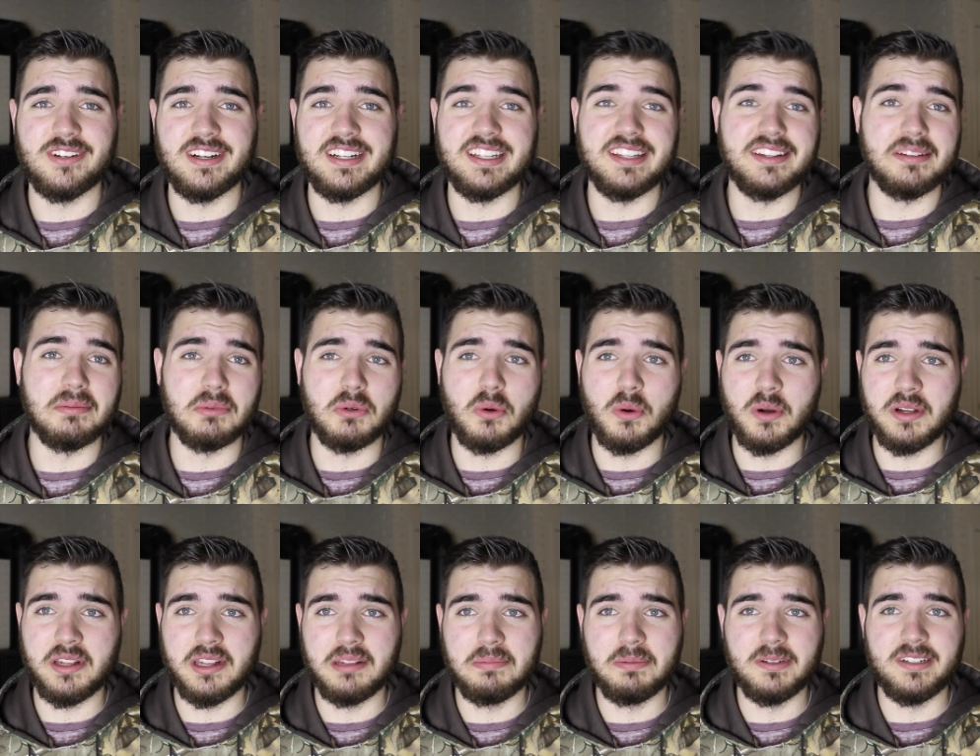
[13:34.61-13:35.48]
trying to get some
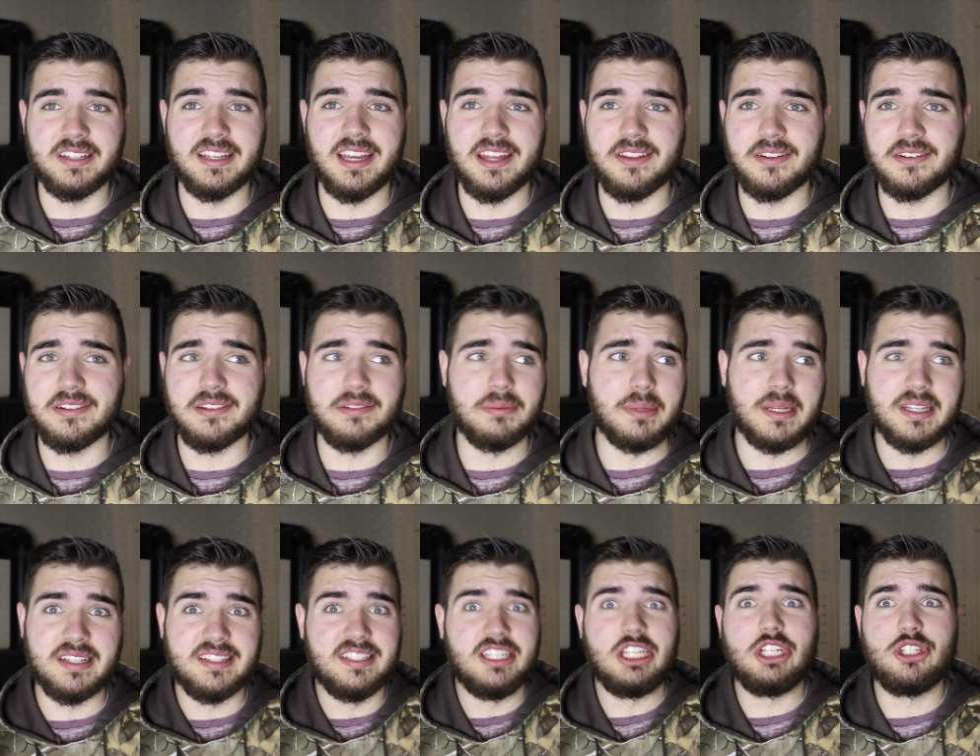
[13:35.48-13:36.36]
courses put together so we
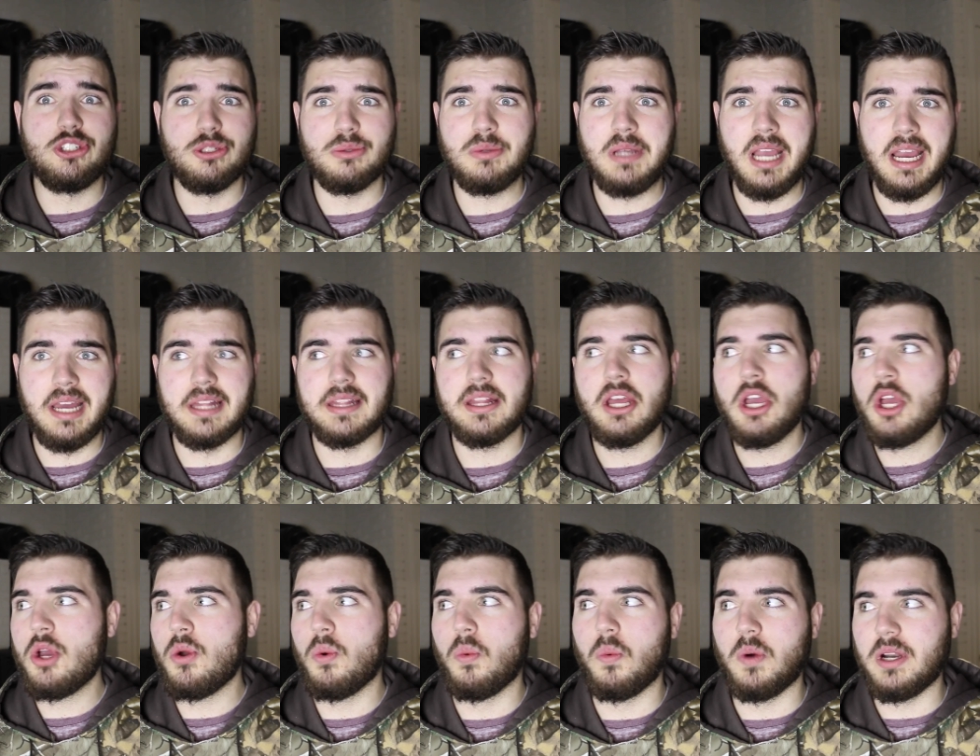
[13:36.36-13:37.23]
can teach you guys
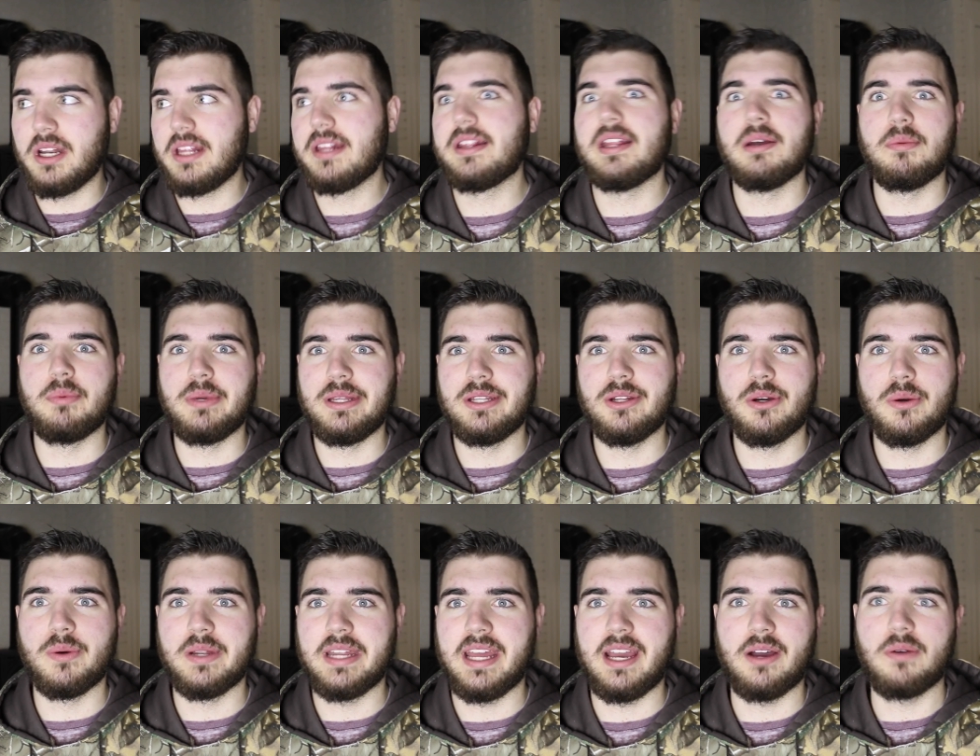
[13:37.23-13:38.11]
what it is that we
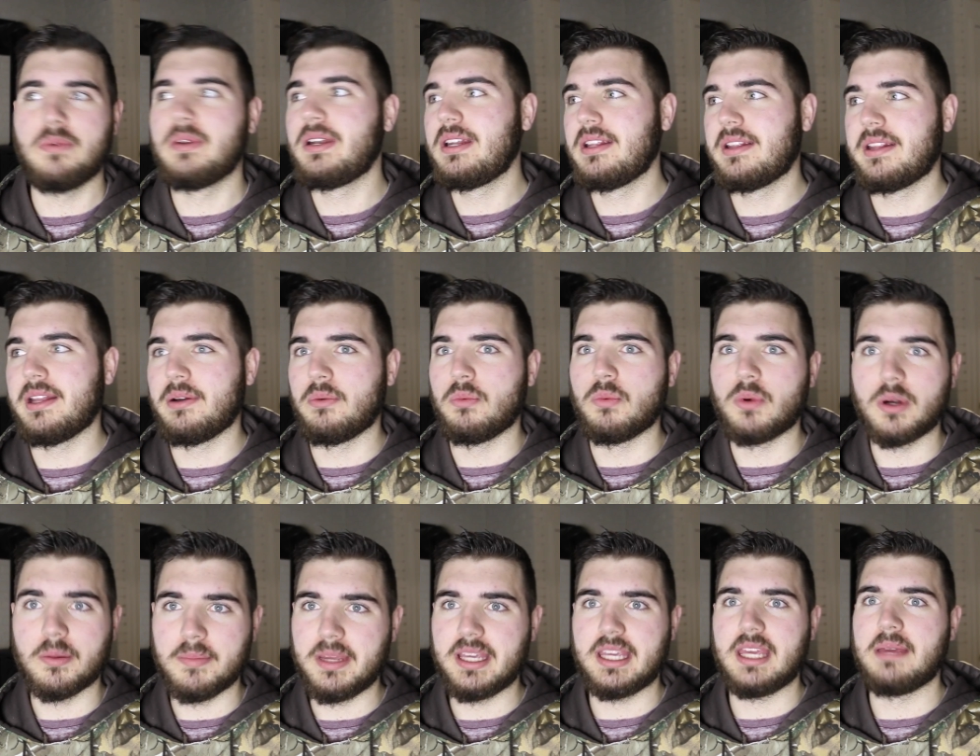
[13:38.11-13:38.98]
know and how it is that
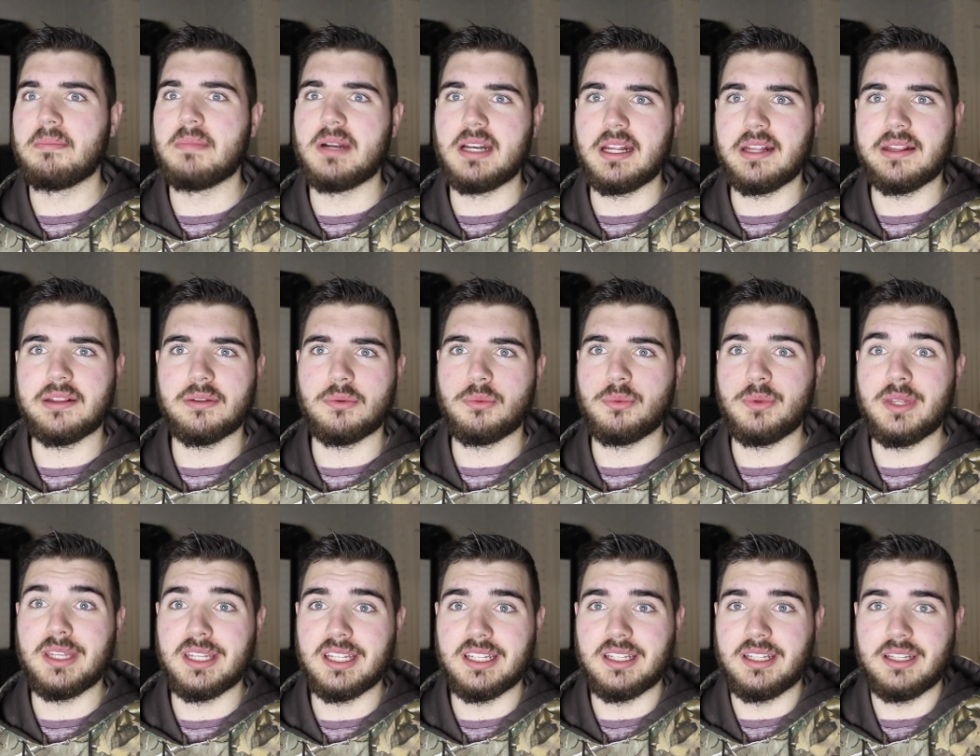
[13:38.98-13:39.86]
we're making money so
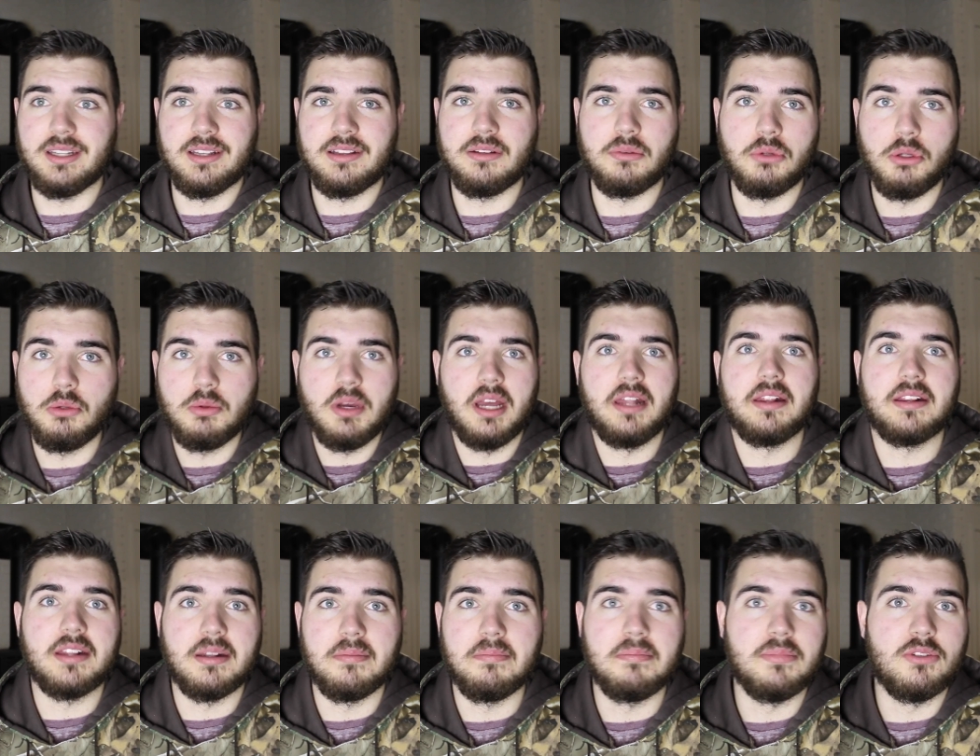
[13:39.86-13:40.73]
we can, so you
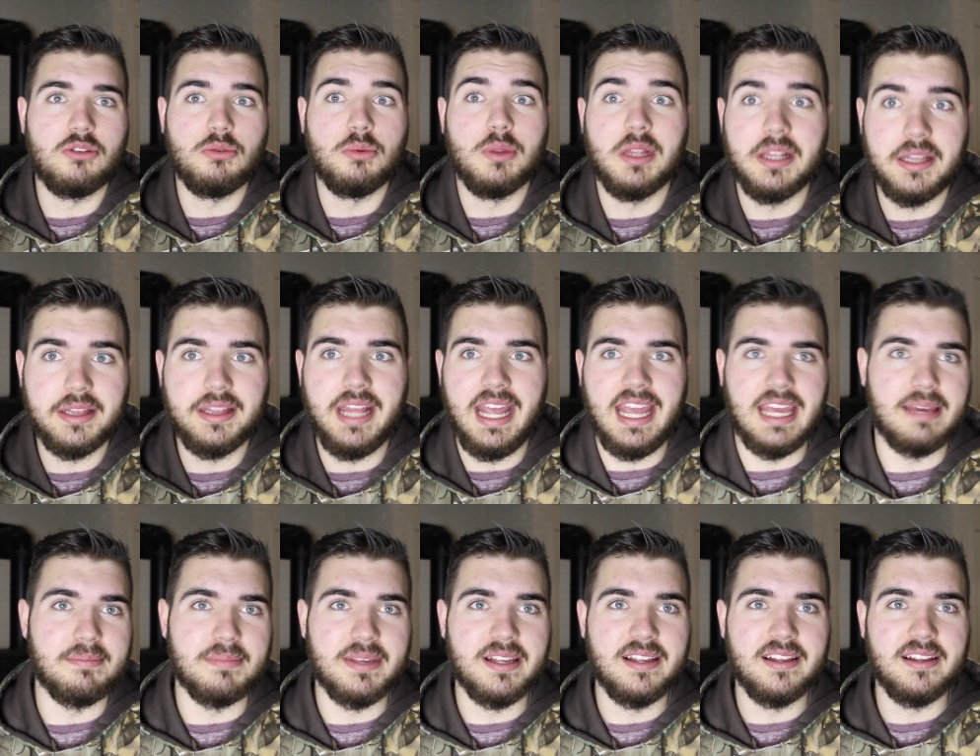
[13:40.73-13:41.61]
guys can do the
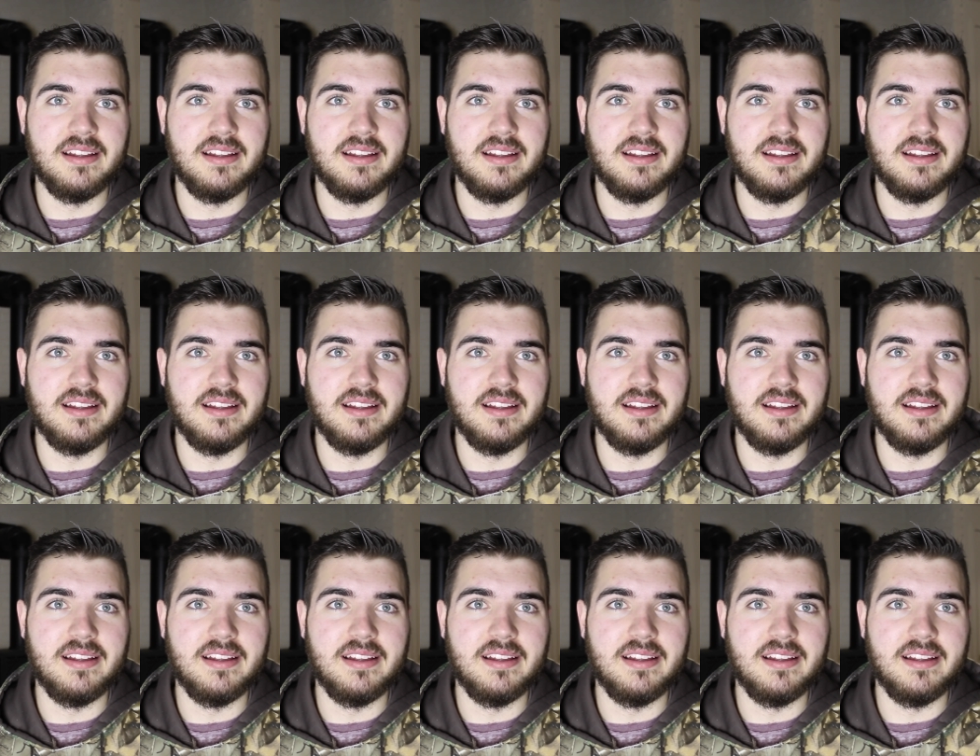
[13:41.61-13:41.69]
same.